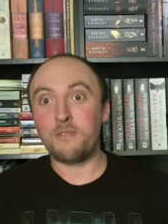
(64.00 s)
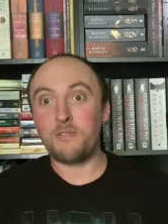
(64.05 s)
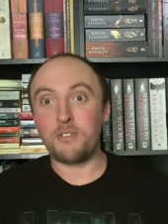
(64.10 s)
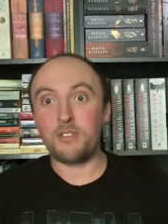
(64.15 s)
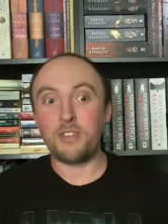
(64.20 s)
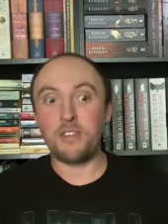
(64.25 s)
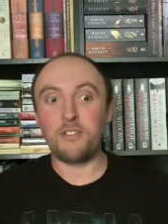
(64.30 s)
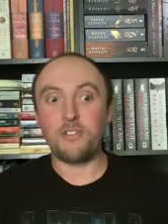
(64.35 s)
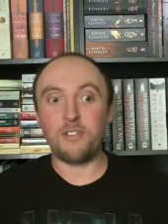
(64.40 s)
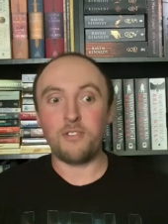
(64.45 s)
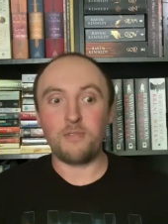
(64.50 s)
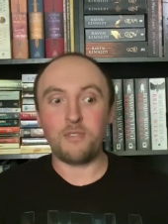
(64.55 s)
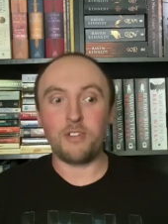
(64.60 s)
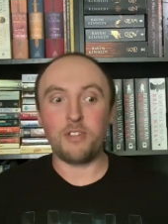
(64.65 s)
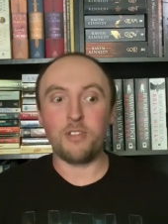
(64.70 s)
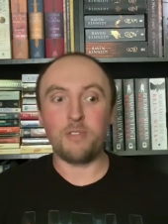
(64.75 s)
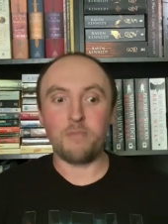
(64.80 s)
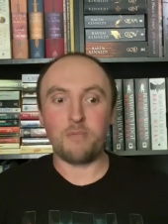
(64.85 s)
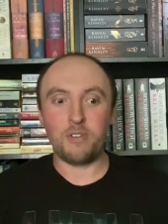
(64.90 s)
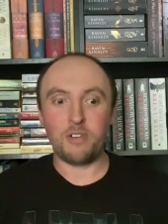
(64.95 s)
for this over
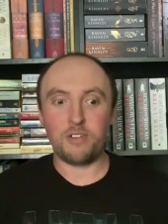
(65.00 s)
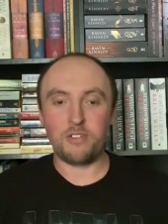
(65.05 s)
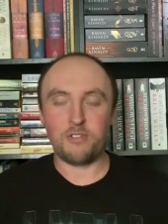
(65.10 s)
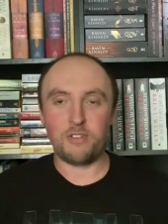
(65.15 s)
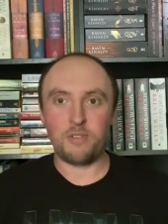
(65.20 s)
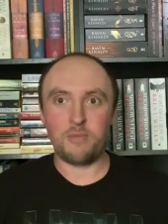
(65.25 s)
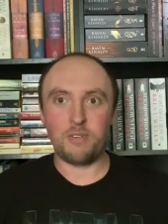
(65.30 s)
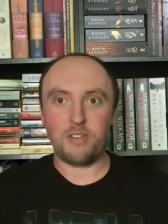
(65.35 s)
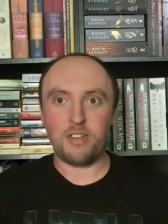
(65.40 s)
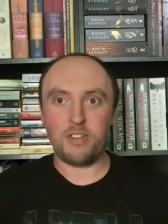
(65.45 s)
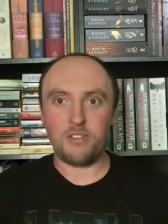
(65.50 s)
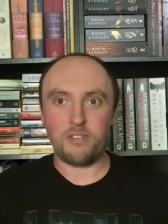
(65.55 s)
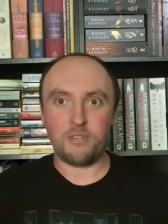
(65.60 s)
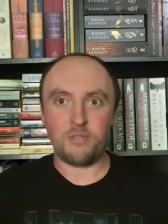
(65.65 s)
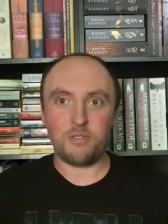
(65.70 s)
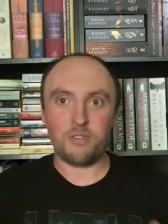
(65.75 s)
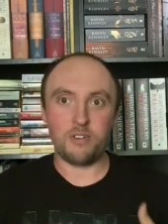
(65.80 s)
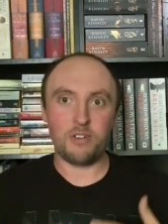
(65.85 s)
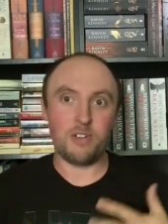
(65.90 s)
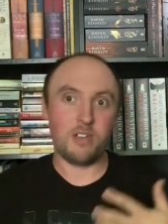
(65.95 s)
on the Bookish
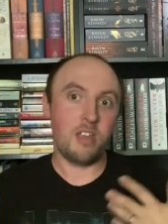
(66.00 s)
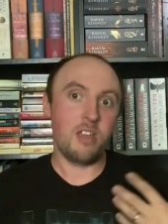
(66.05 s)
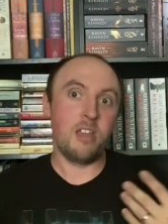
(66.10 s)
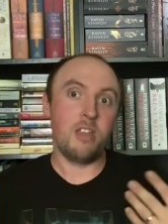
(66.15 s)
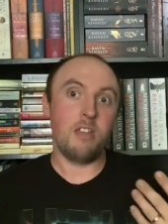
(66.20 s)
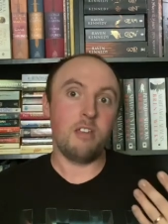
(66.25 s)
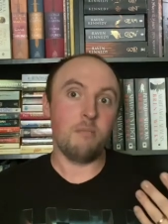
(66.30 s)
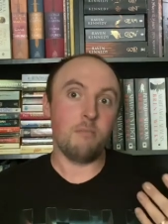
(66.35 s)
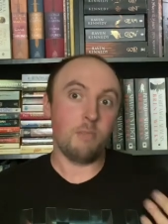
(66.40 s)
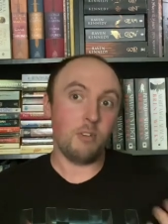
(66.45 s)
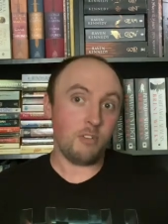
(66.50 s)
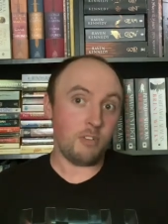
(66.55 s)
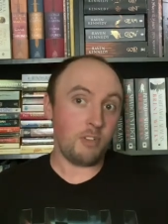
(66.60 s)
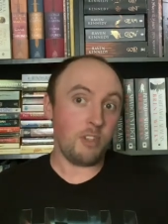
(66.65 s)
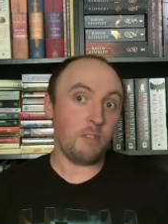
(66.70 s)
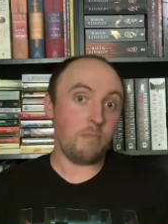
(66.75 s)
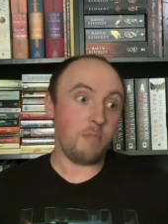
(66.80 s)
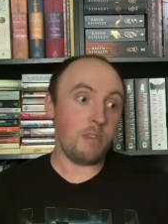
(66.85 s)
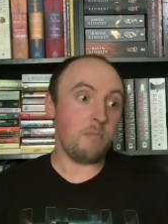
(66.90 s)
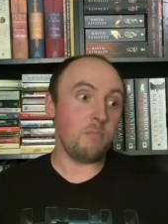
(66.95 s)
Discord. Most of
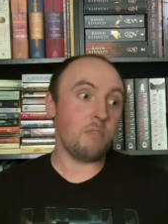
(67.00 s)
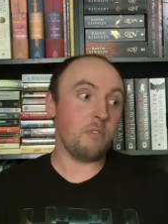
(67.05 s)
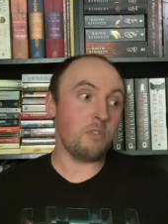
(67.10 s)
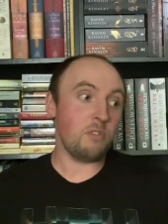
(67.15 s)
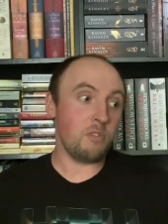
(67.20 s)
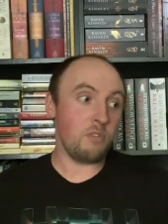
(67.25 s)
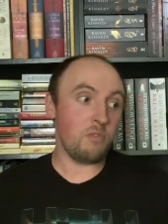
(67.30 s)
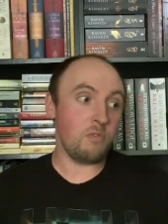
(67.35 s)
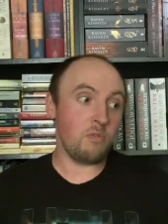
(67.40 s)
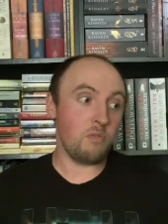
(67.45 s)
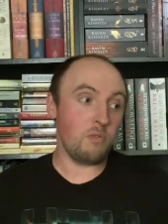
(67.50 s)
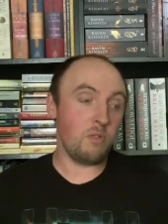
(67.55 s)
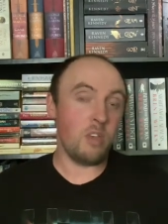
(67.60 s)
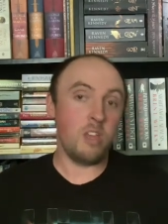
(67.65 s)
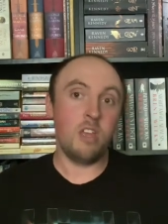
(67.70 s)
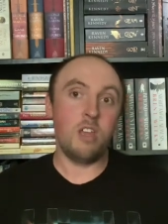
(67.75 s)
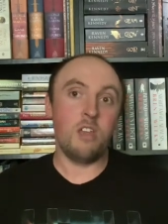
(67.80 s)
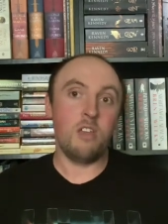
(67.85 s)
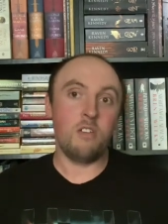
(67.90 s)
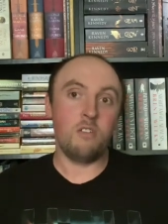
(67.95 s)
the people who
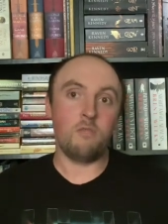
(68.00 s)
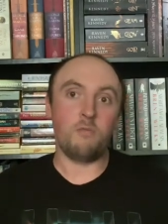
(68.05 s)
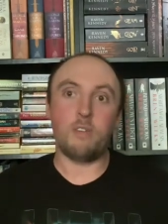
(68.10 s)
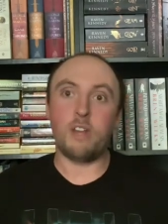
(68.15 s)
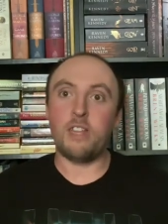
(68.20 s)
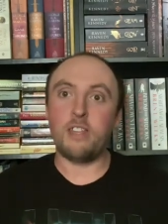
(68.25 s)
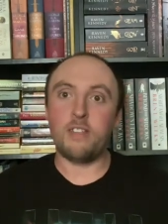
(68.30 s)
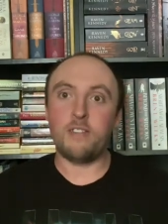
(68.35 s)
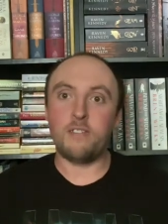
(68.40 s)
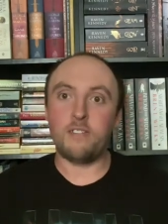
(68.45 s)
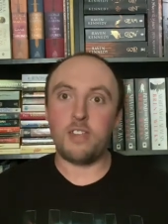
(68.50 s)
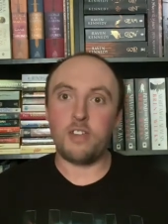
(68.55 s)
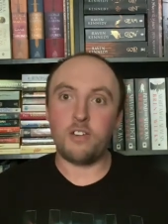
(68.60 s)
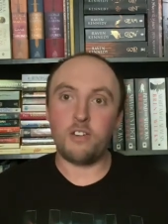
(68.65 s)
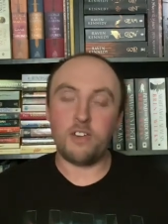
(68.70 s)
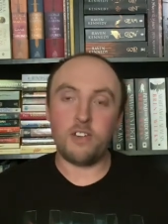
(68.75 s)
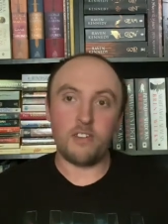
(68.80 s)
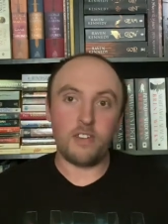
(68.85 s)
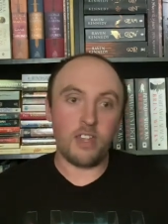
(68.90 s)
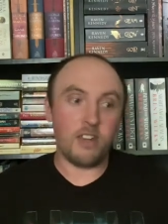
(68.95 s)
read this
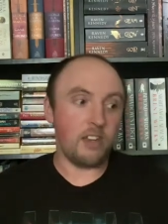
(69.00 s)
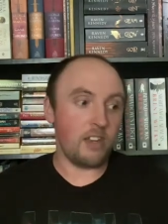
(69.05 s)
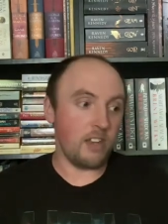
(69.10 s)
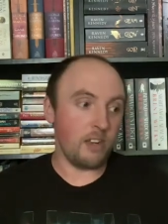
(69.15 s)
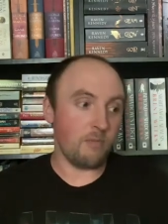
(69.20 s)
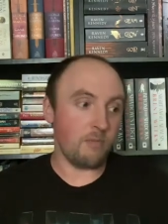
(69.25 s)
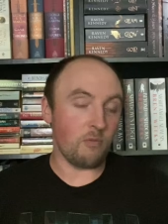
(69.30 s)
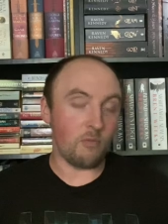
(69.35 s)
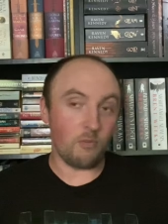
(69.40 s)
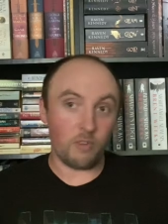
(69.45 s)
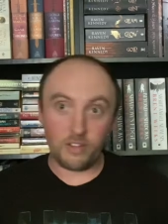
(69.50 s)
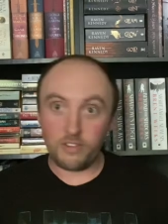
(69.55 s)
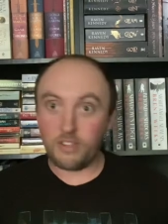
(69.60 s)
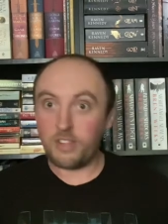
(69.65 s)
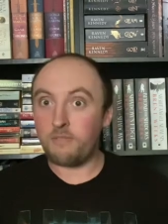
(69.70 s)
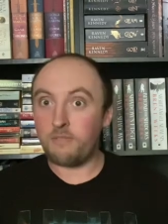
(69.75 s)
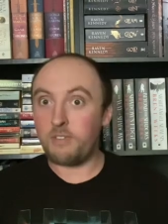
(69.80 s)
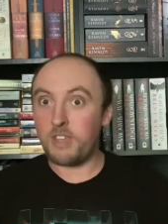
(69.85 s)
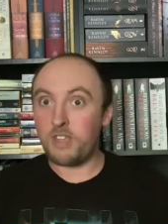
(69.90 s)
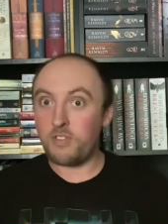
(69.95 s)
series ended up
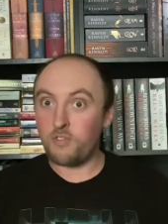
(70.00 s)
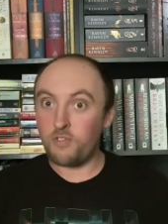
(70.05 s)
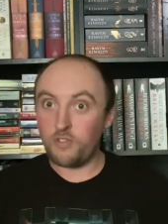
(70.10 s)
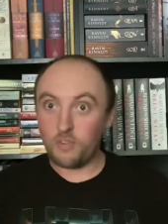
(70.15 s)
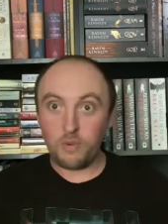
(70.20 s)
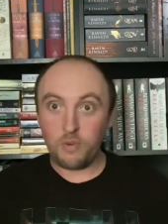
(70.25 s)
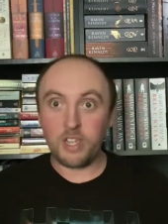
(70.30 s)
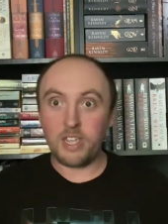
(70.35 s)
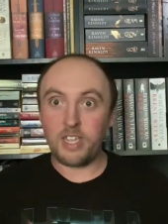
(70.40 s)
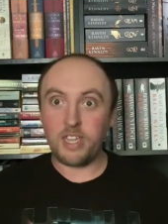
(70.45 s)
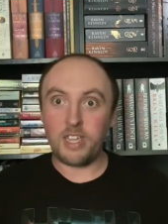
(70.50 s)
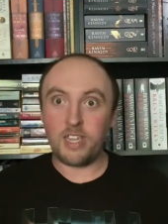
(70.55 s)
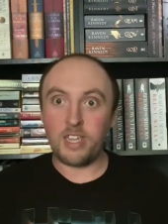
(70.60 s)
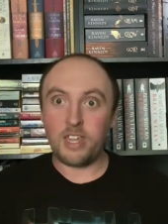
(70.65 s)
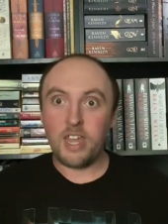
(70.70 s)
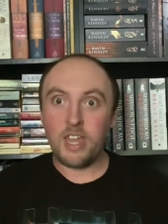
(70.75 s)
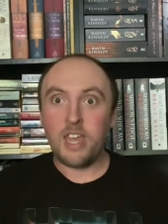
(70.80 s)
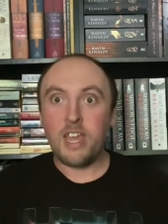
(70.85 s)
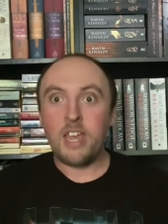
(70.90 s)
really enjoying it.